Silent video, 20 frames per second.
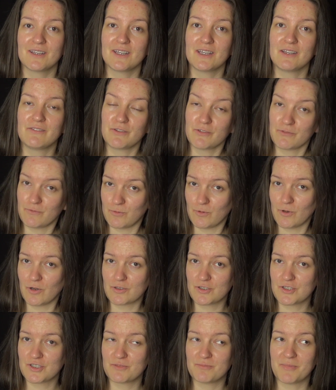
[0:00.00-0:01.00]
if you've
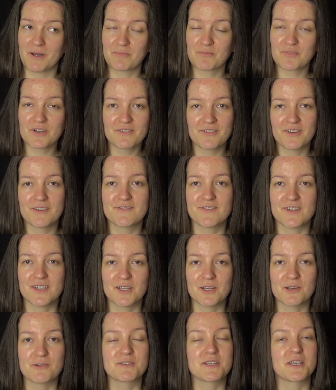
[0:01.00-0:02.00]
watched my previous
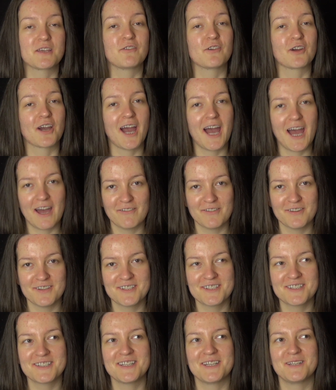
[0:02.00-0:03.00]
videos. If you
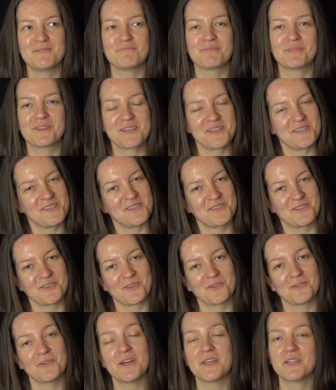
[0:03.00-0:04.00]
haven't, then please
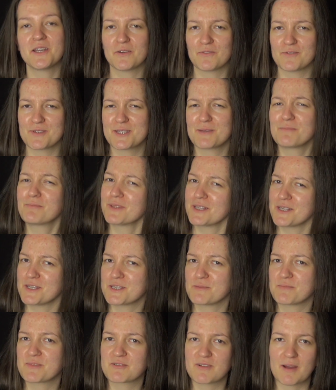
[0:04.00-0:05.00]
do, and obviously please
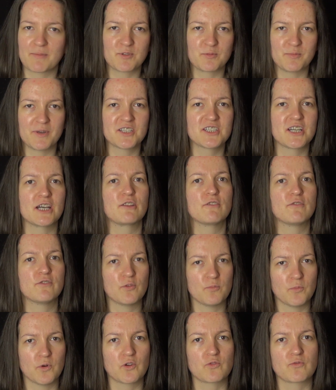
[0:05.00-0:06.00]
subscribe to my channel
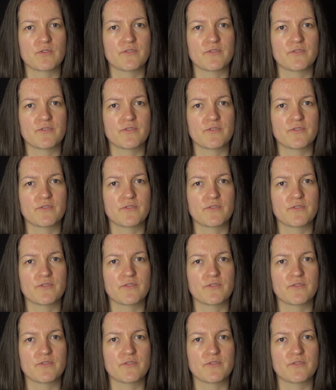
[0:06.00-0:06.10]
for more